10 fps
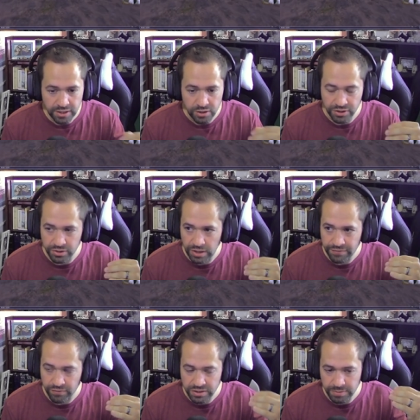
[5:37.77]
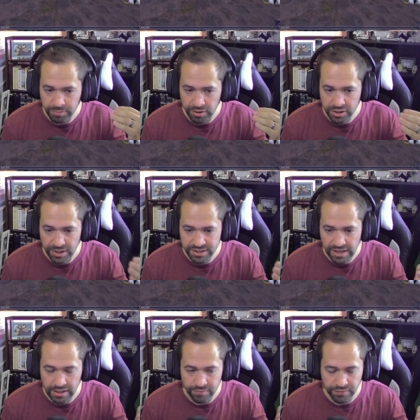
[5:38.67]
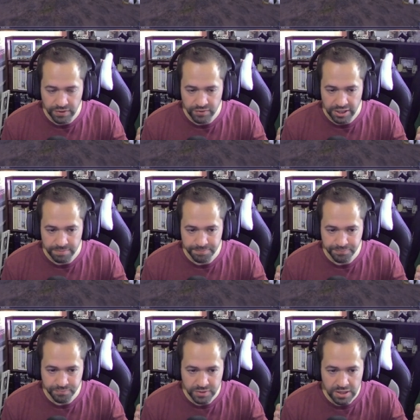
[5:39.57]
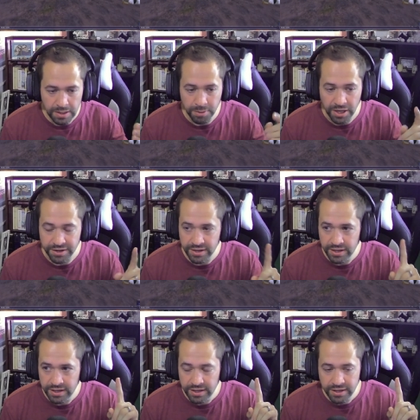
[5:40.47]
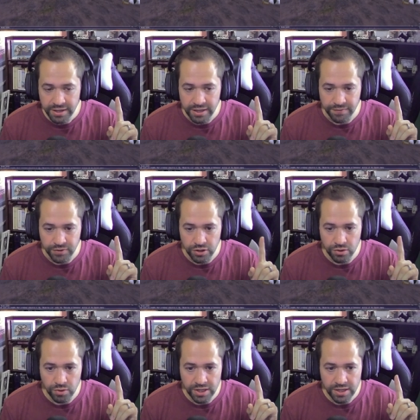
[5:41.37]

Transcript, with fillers: you can do that first limit break quest at level 50. But if you